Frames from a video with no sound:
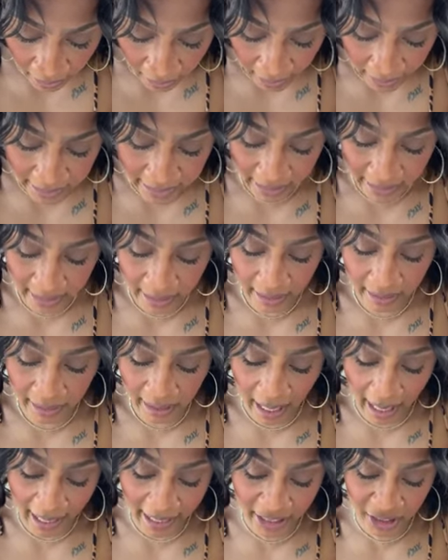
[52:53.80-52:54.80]
It says
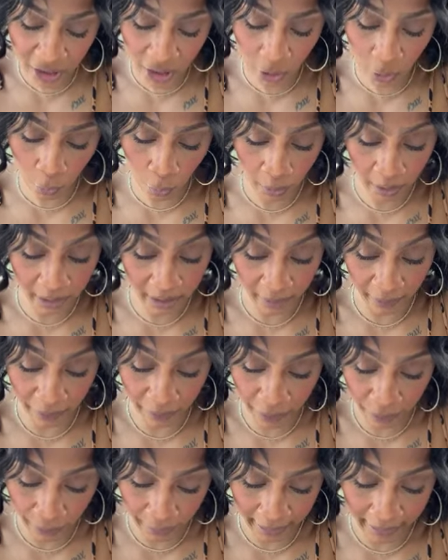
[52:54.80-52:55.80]
Elijah was
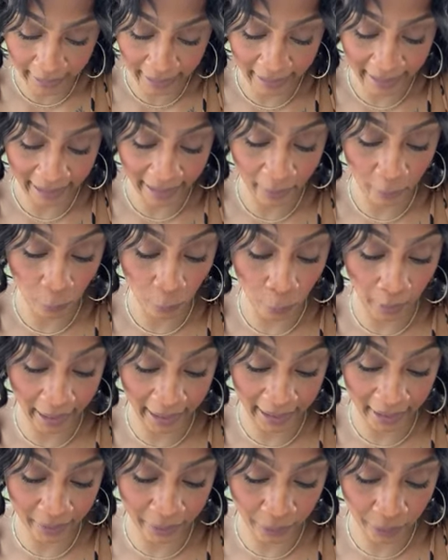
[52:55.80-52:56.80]
afraid and
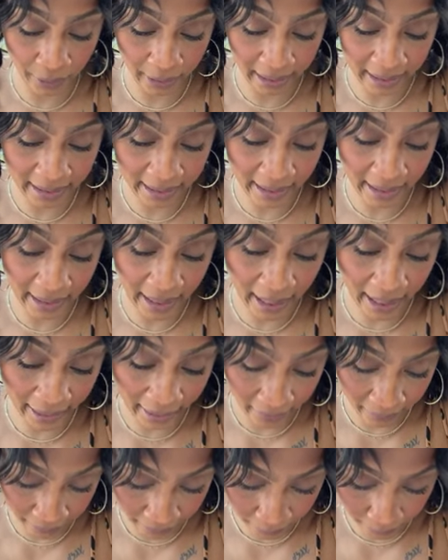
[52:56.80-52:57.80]
ran for his
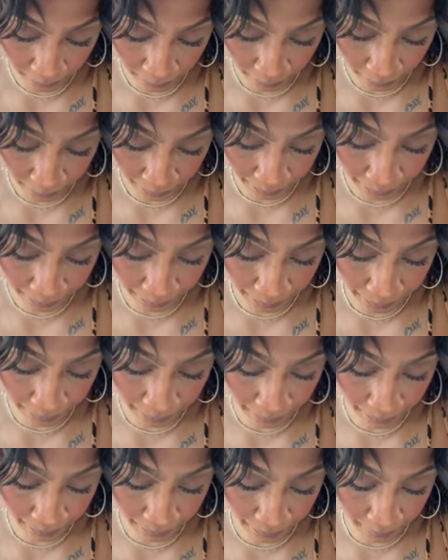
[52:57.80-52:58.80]
life
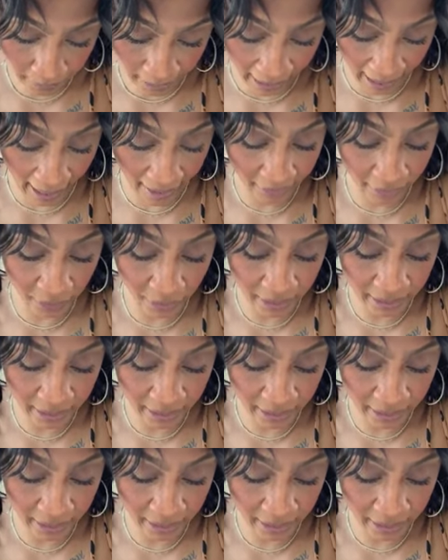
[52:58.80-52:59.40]
after